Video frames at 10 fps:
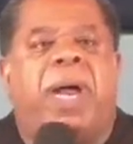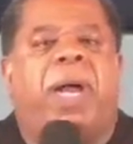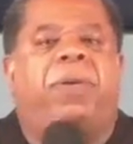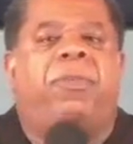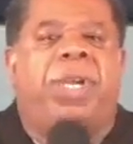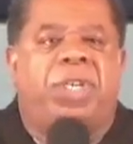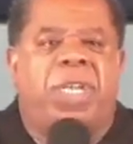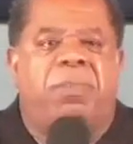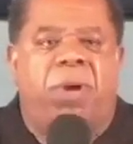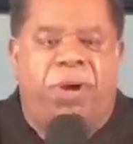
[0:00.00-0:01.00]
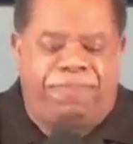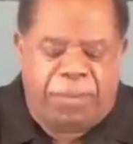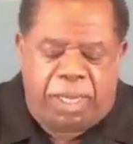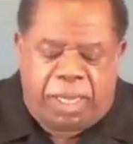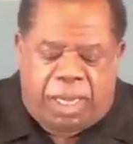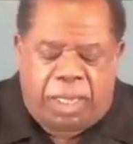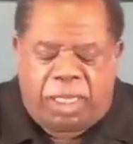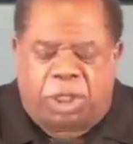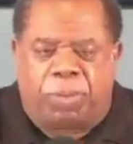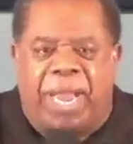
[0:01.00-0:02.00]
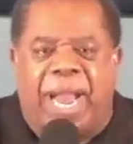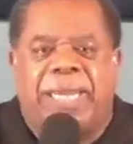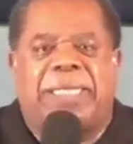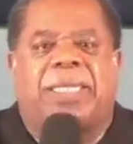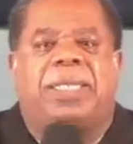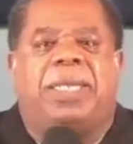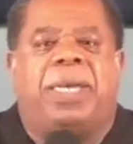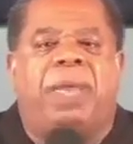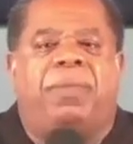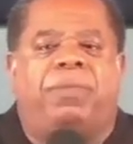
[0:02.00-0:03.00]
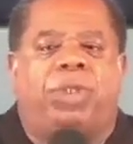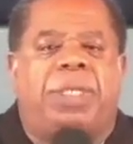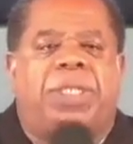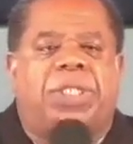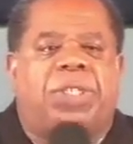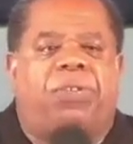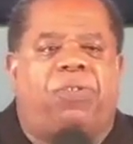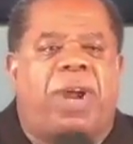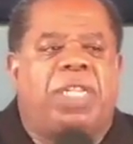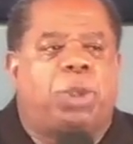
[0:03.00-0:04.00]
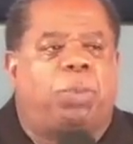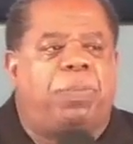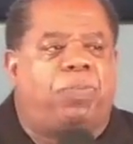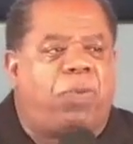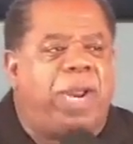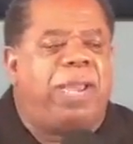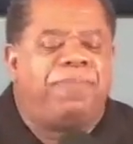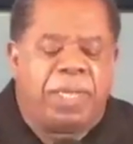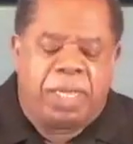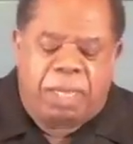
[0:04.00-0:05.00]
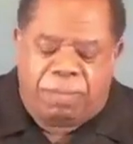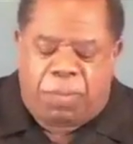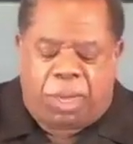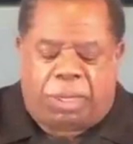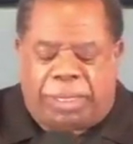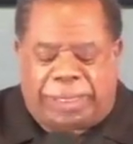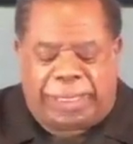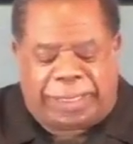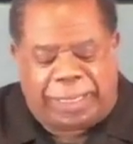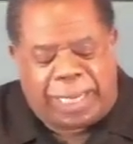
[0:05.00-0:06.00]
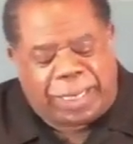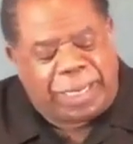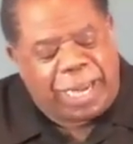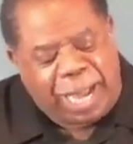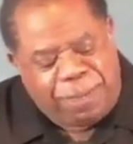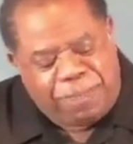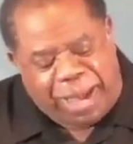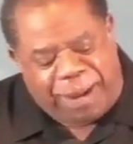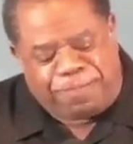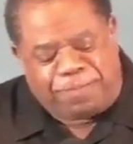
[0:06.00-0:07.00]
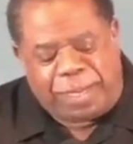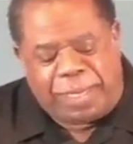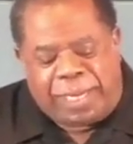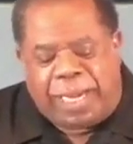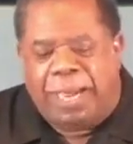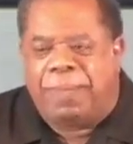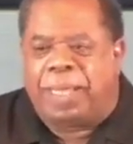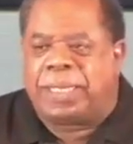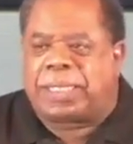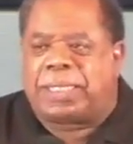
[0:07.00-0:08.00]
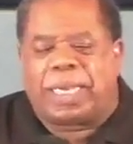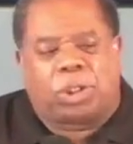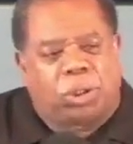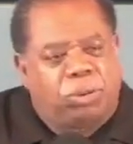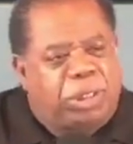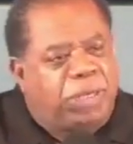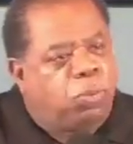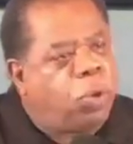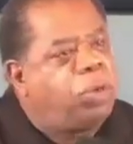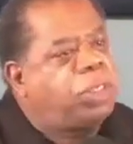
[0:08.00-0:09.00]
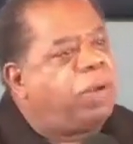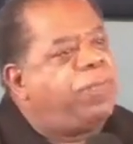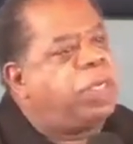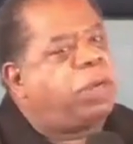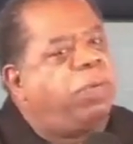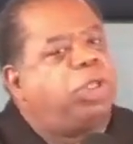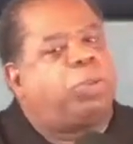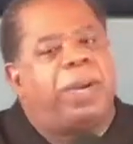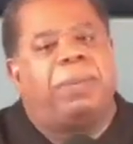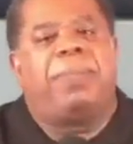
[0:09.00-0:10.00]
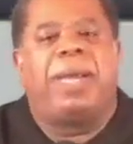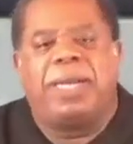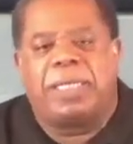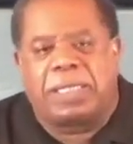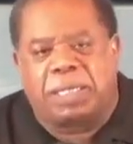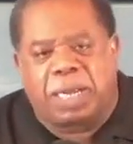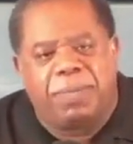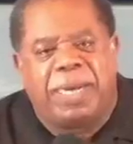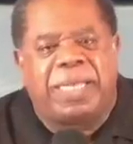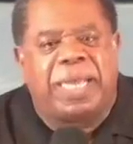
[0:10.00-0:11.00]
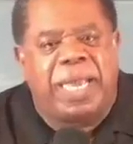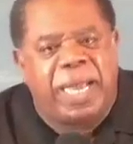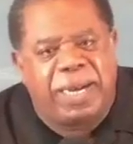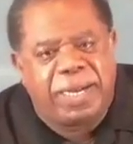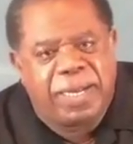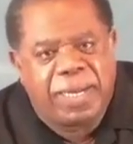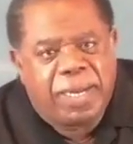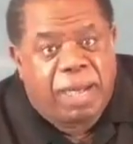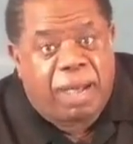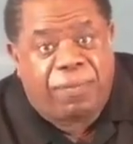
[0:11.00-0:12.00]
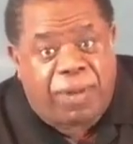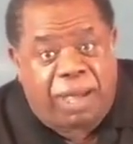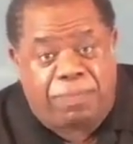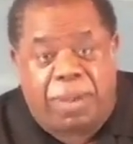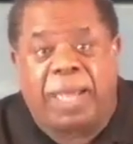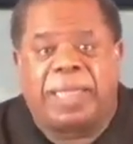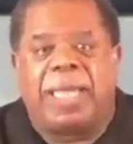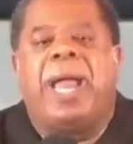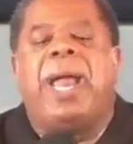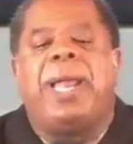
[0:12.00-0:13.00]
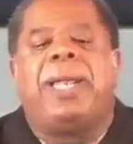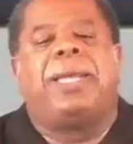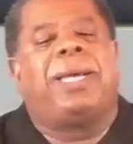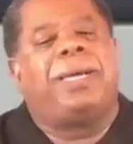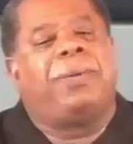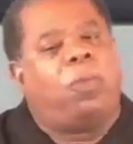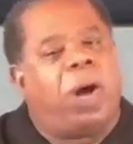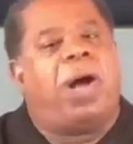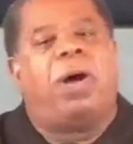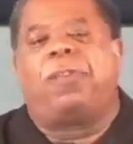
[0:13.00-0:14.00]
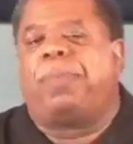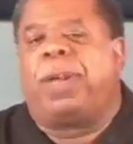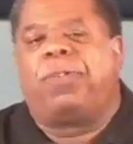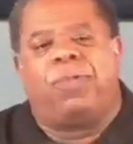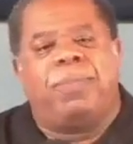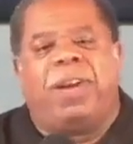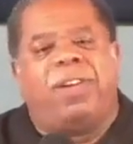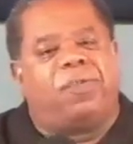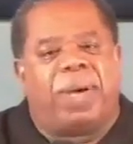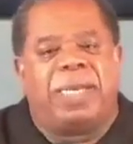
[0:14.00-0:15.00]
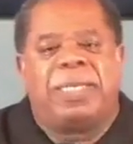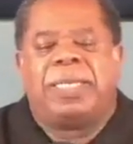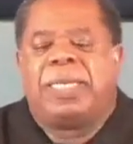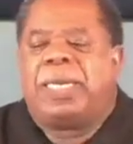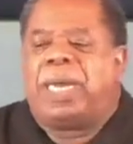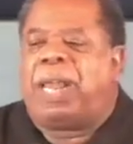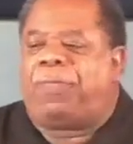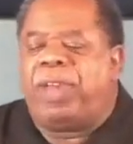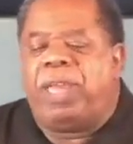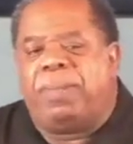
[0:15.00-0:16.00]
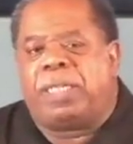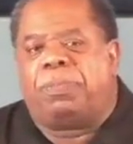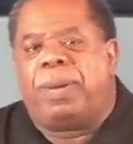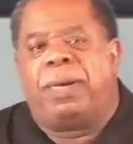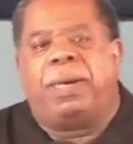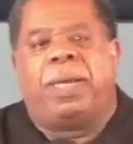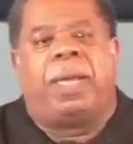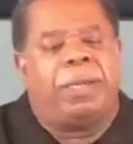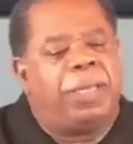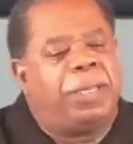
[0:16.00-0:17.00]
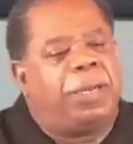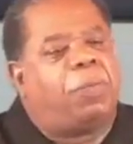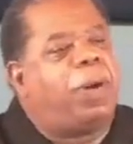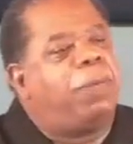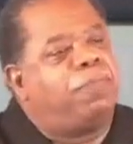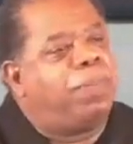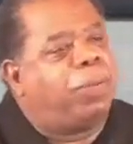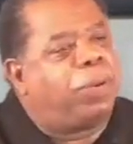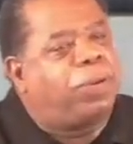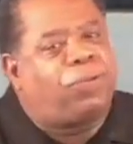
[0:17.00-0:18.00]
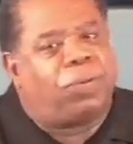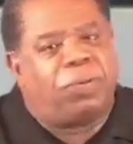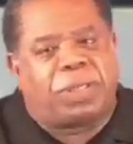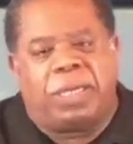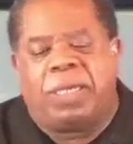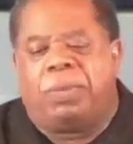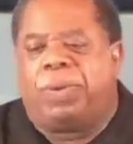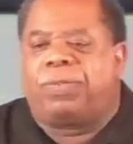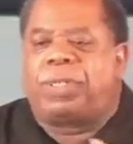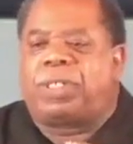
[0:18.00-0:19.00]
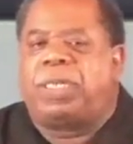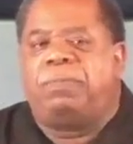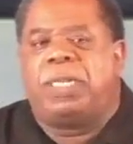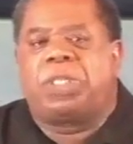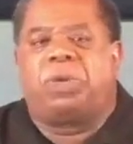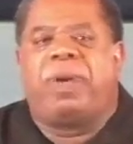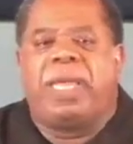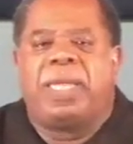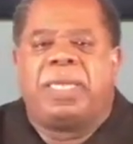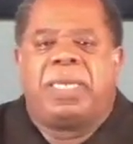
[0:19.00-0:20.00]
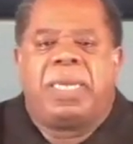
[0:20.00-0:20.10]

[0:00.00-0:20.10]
my redeemer. And this we ask in the name of Jesus the Christ, we pray. May we all say together, Amen. Amen. This is our Tuesday, Words of Encouragement, man. This is coming at the end of our month. And uh, wow, it's been a tremendous month. And our theme has been, uh, you know what, biblical truths to deal with Christian misery.